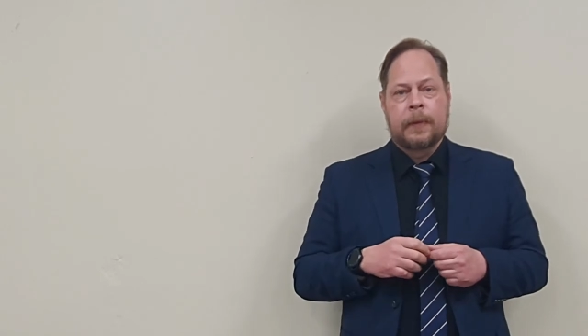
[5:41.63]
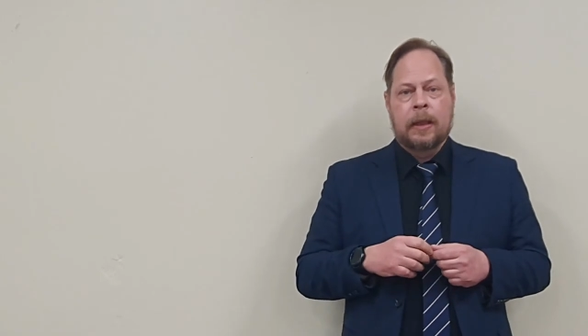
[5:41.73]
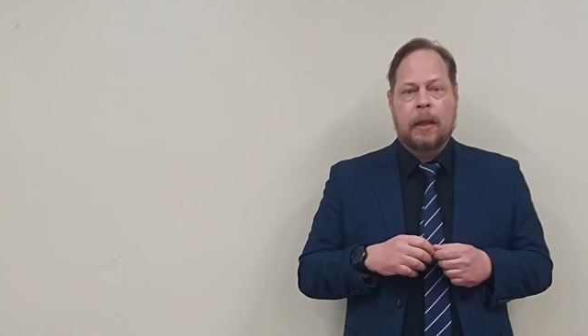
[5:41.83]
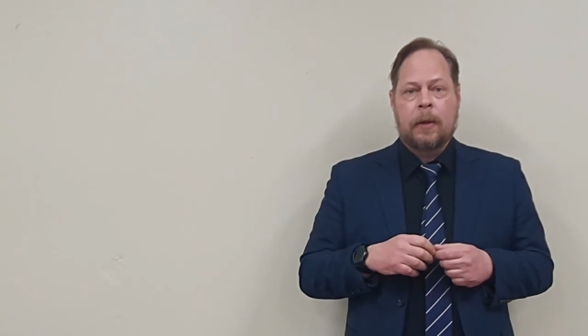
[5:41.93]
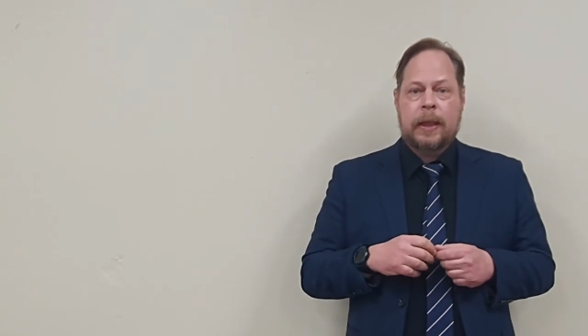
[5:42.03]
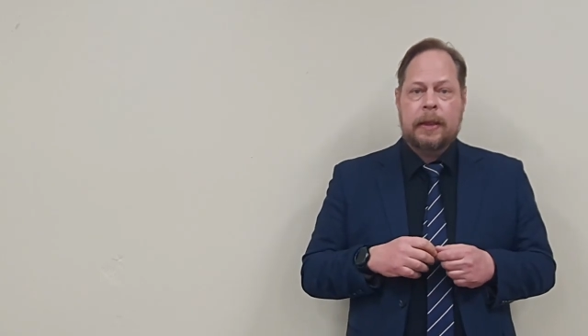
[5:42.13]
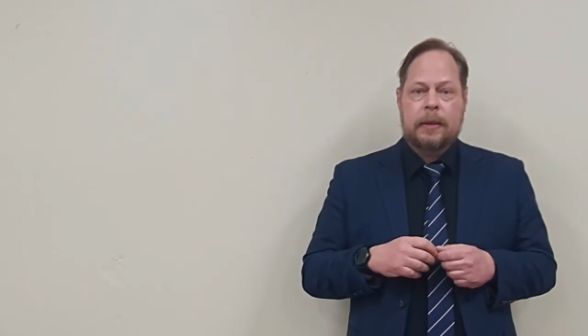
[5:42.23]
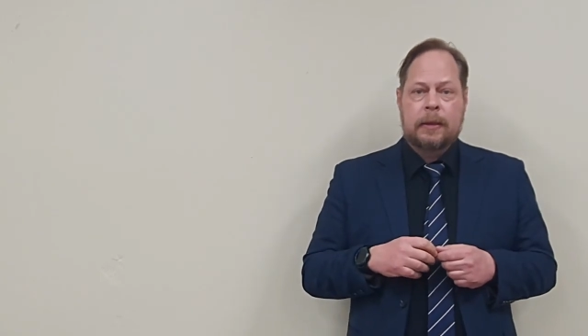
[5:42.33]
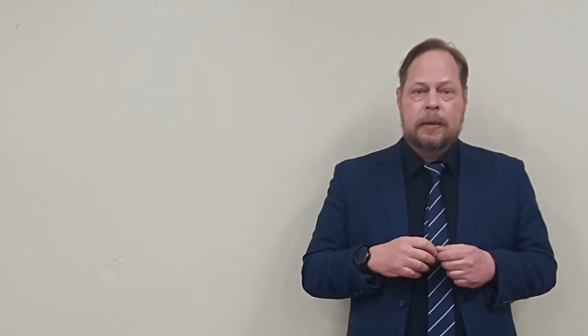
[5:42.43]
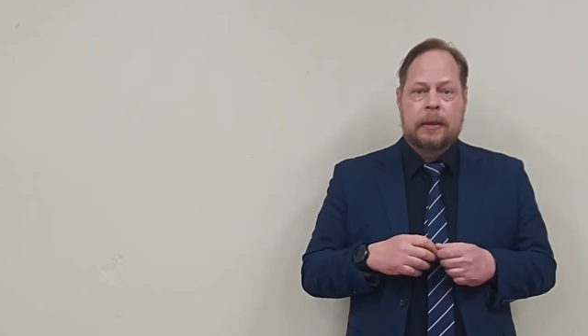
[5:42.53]
All right,
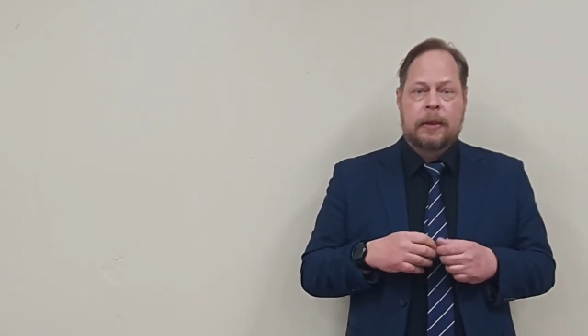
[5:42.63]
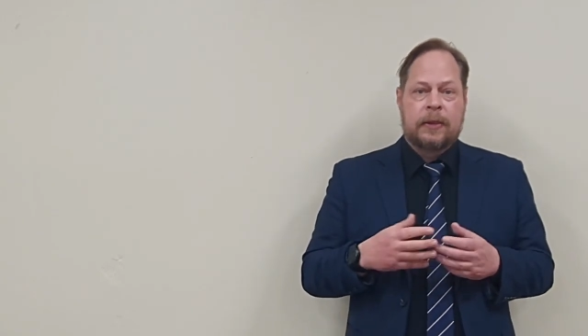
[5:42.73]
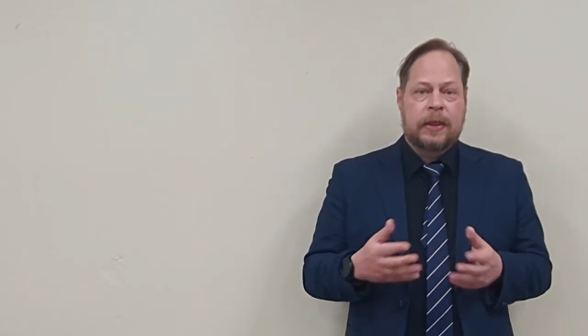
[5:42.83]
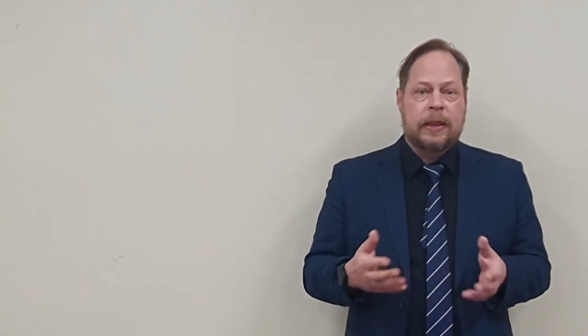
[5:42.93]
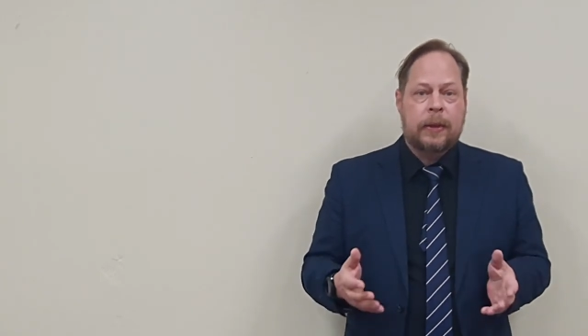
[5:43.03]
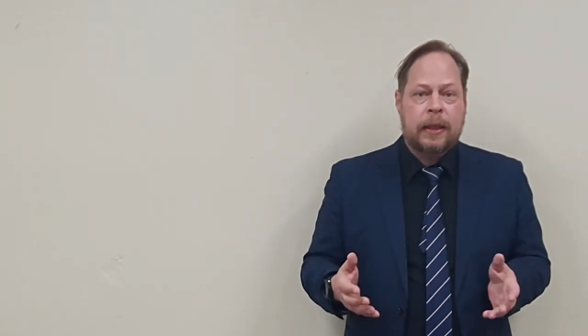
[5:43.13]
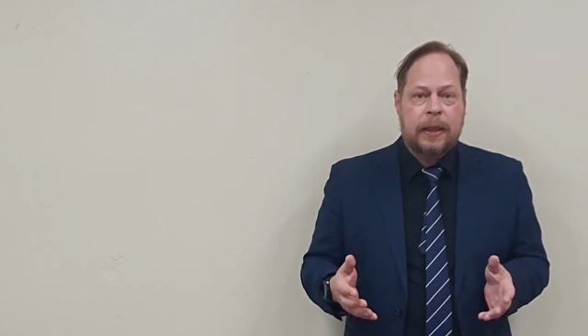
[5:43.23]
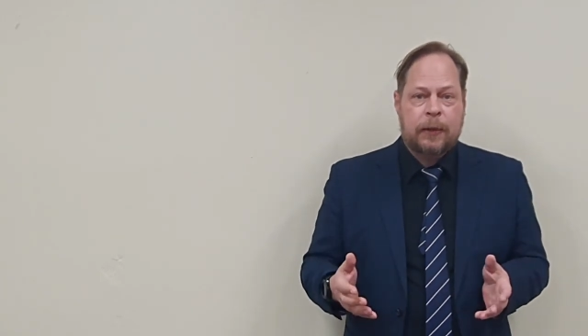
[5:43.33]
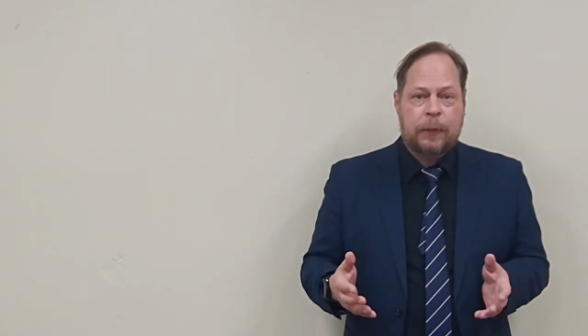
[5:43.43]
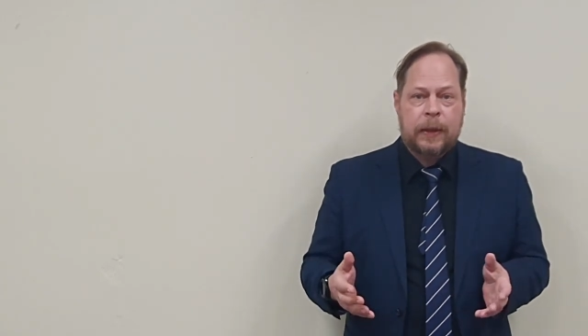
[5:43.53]
see you in the
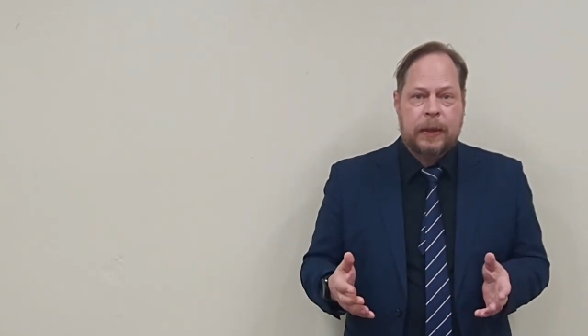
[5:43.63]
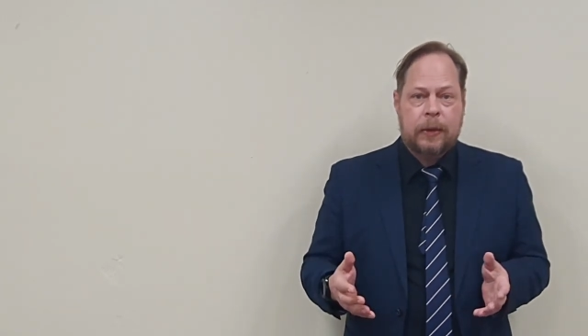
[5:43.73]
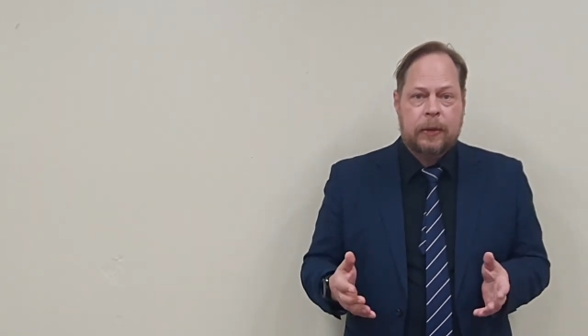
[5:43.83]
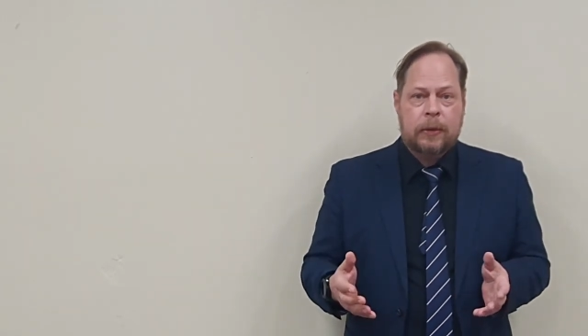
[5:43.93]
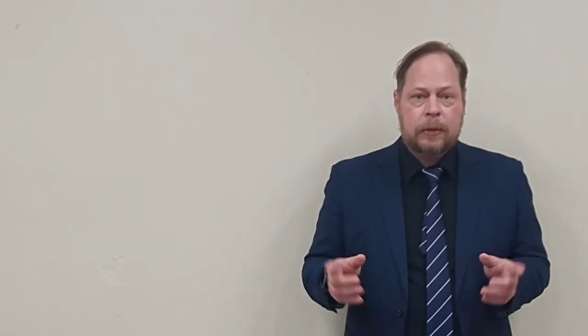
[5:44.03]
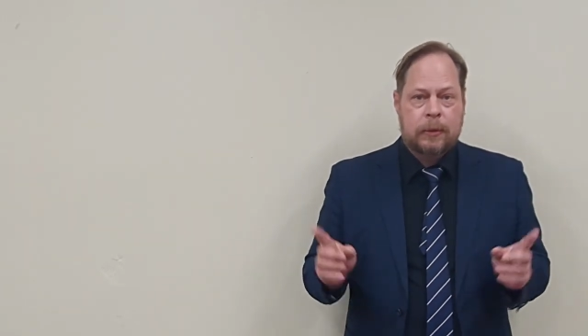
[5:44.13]
next video.